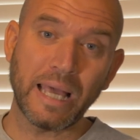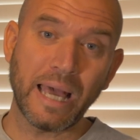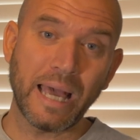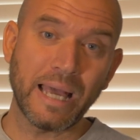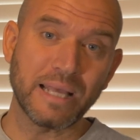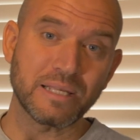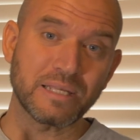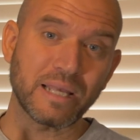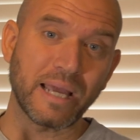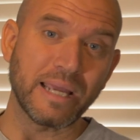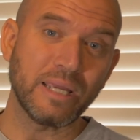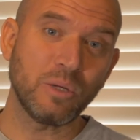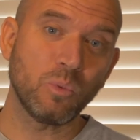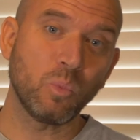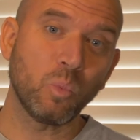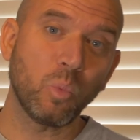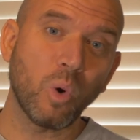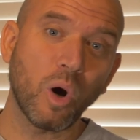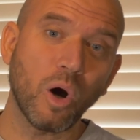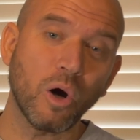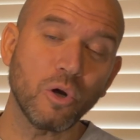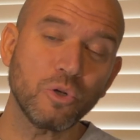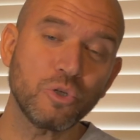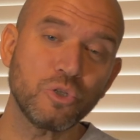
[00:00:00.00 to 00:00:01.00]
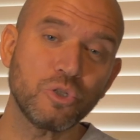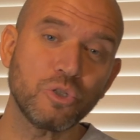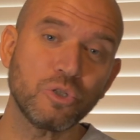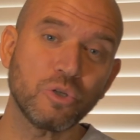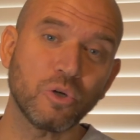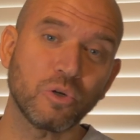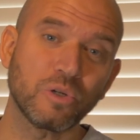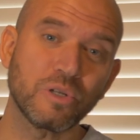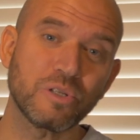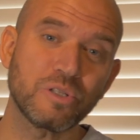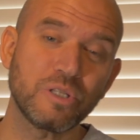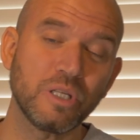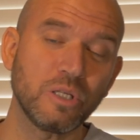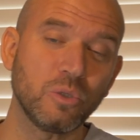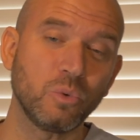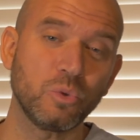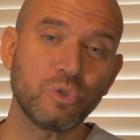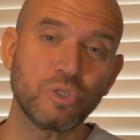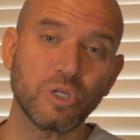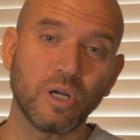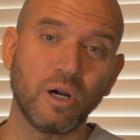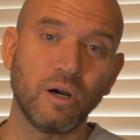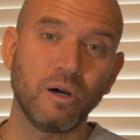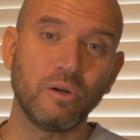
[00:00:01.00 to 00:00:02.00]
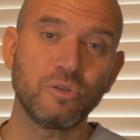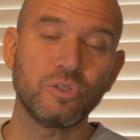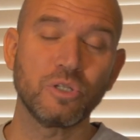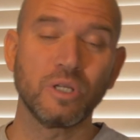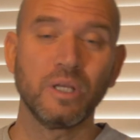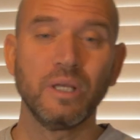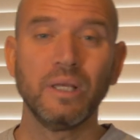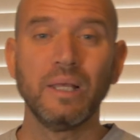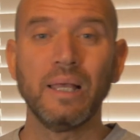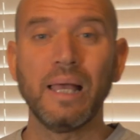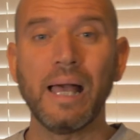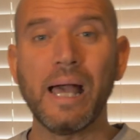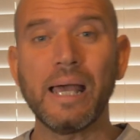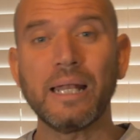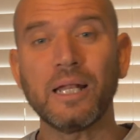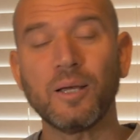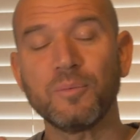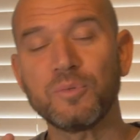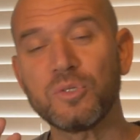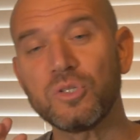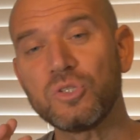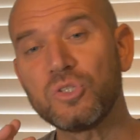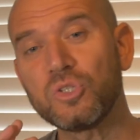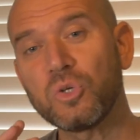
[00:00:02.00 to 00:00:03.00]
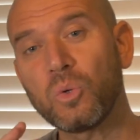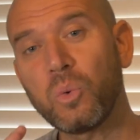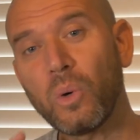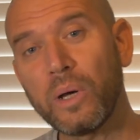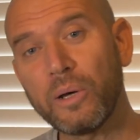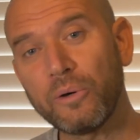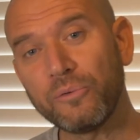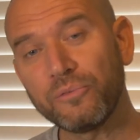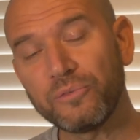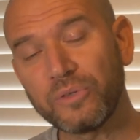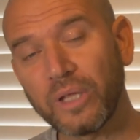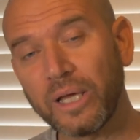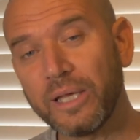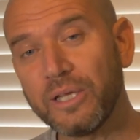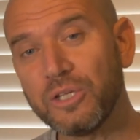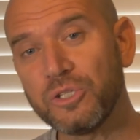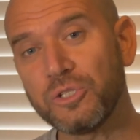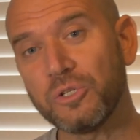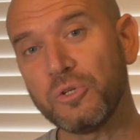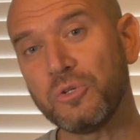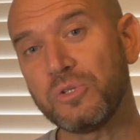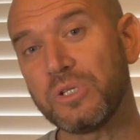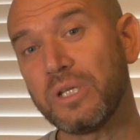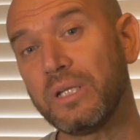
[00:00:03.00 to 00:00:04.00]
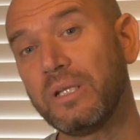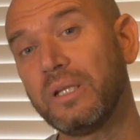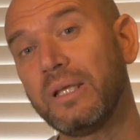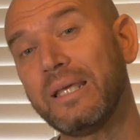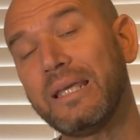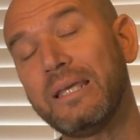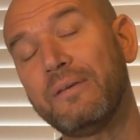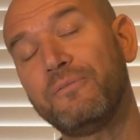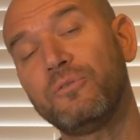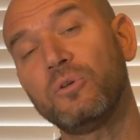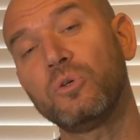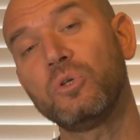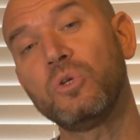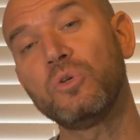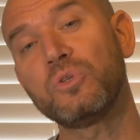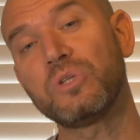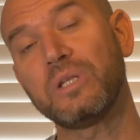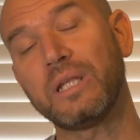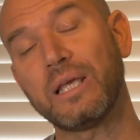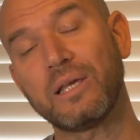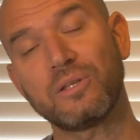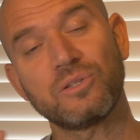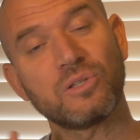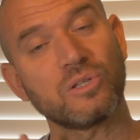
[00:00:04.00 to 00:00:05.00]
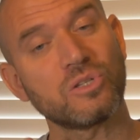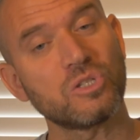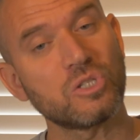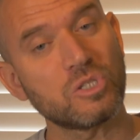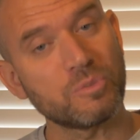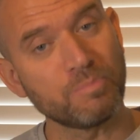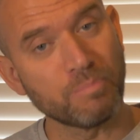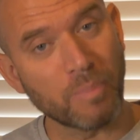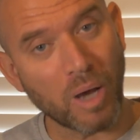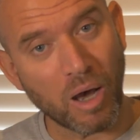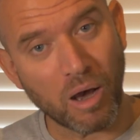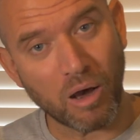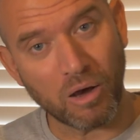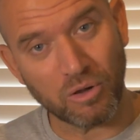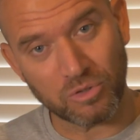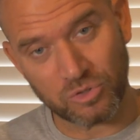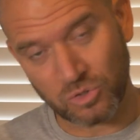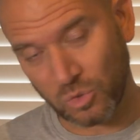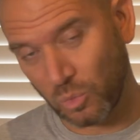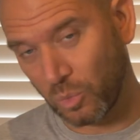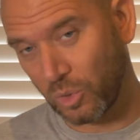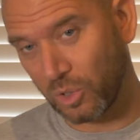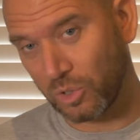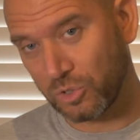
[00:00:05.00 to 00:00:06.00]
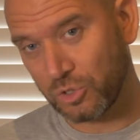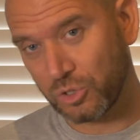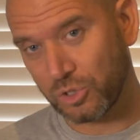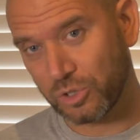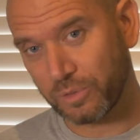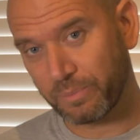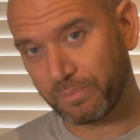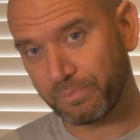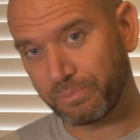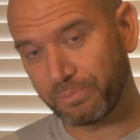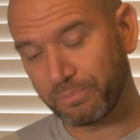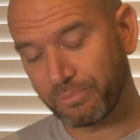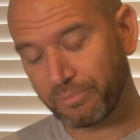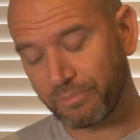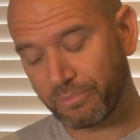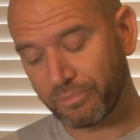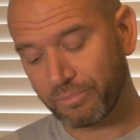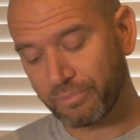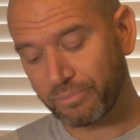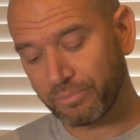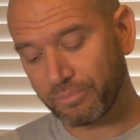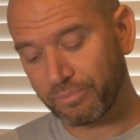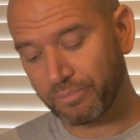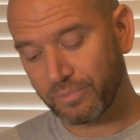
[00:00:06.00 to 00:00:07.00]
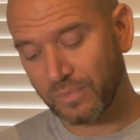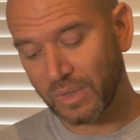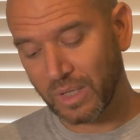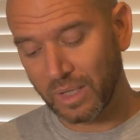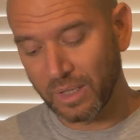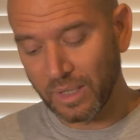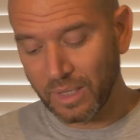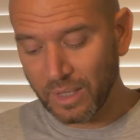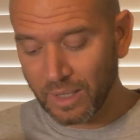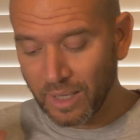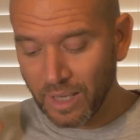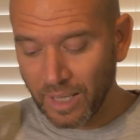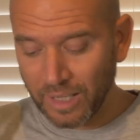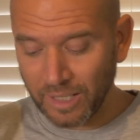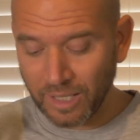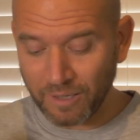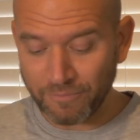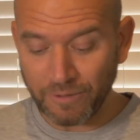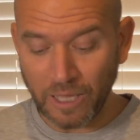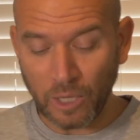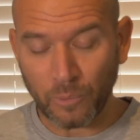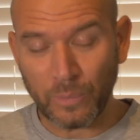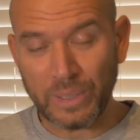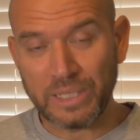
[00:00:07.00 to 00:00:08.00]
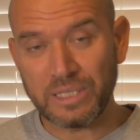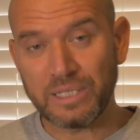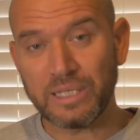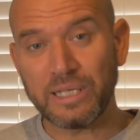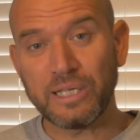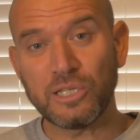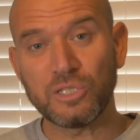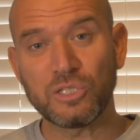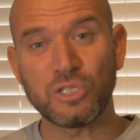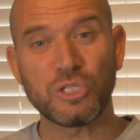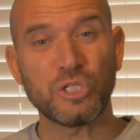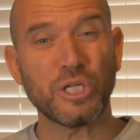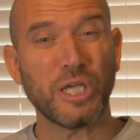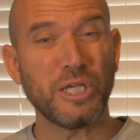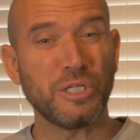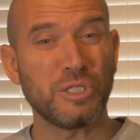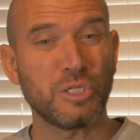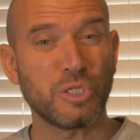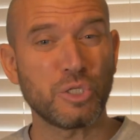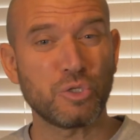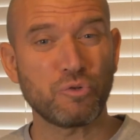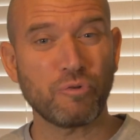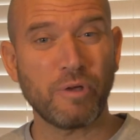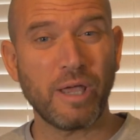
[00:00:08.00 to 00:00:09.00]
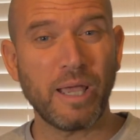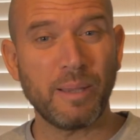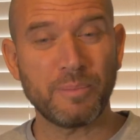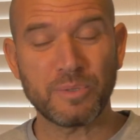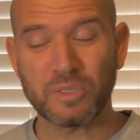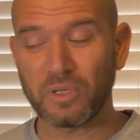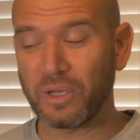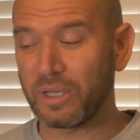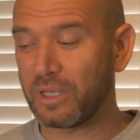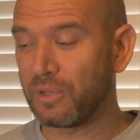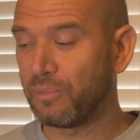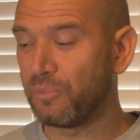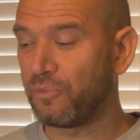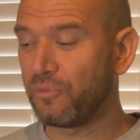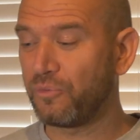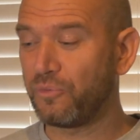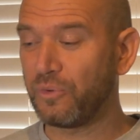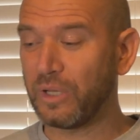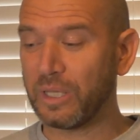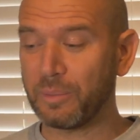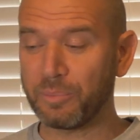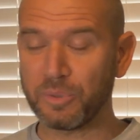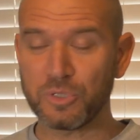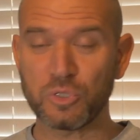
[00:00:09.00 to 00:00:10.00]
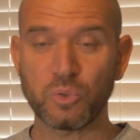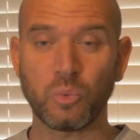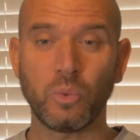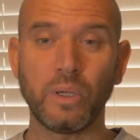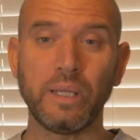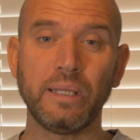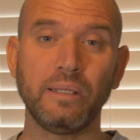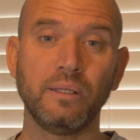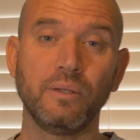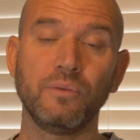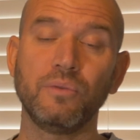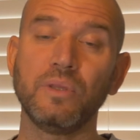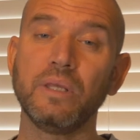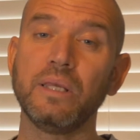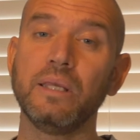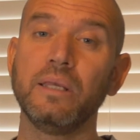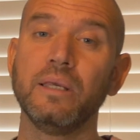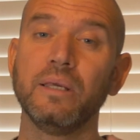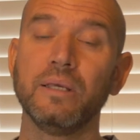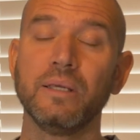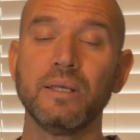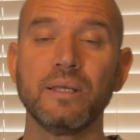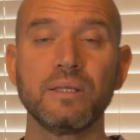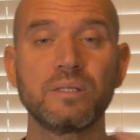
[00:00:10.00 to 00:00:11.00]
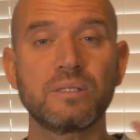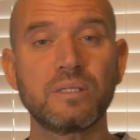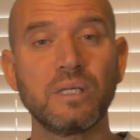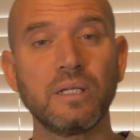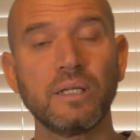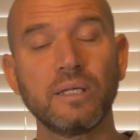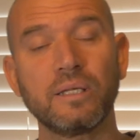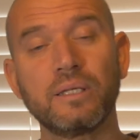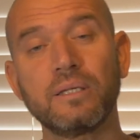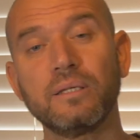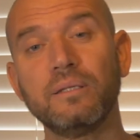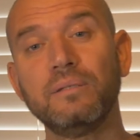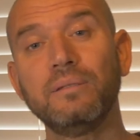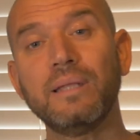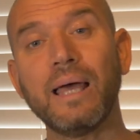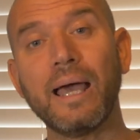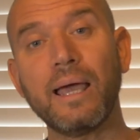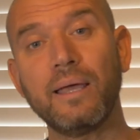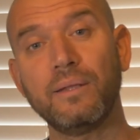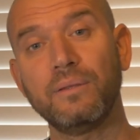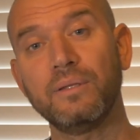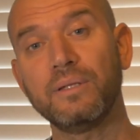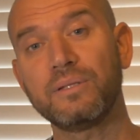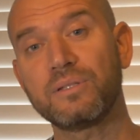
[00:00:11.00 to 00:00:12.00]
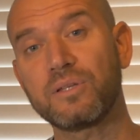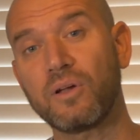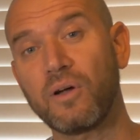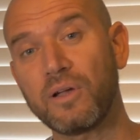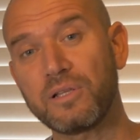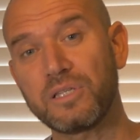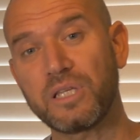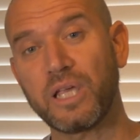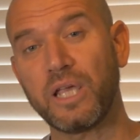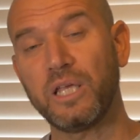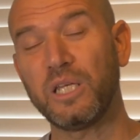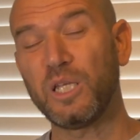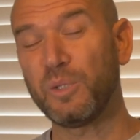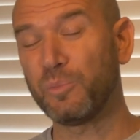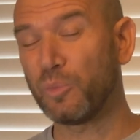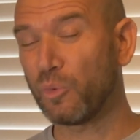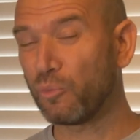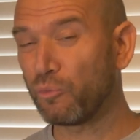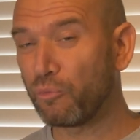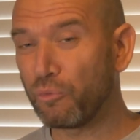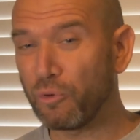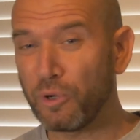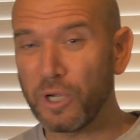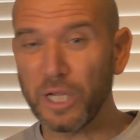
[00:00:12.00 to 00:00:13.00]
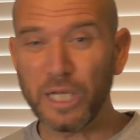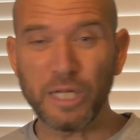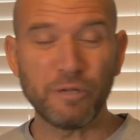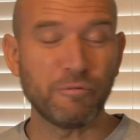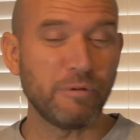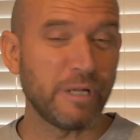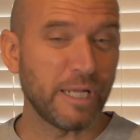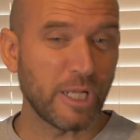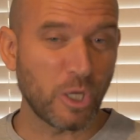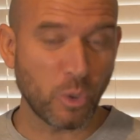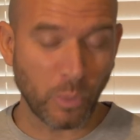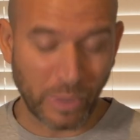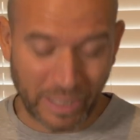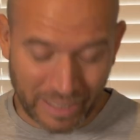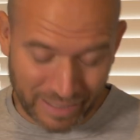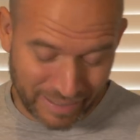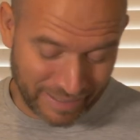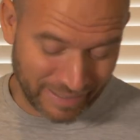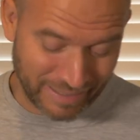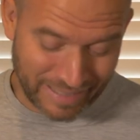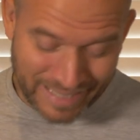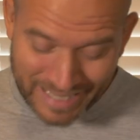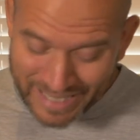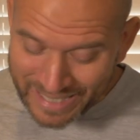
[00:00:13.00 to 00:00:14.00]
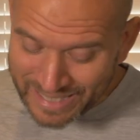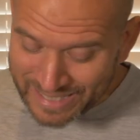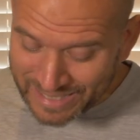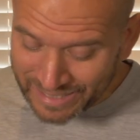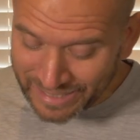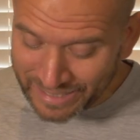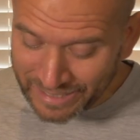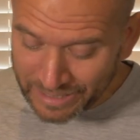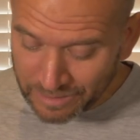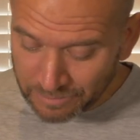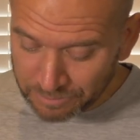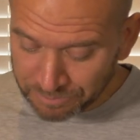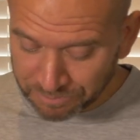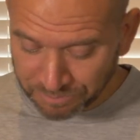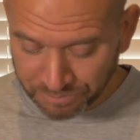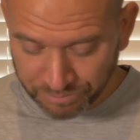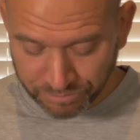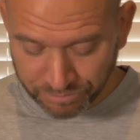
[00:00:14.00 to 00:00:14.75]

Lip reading: it as a watch on a single charge, and up to 12 days if you're using it as a smartwatch. I love how easy it is to change the straps. I can flip between the silicone and the titanium really quickly and easily.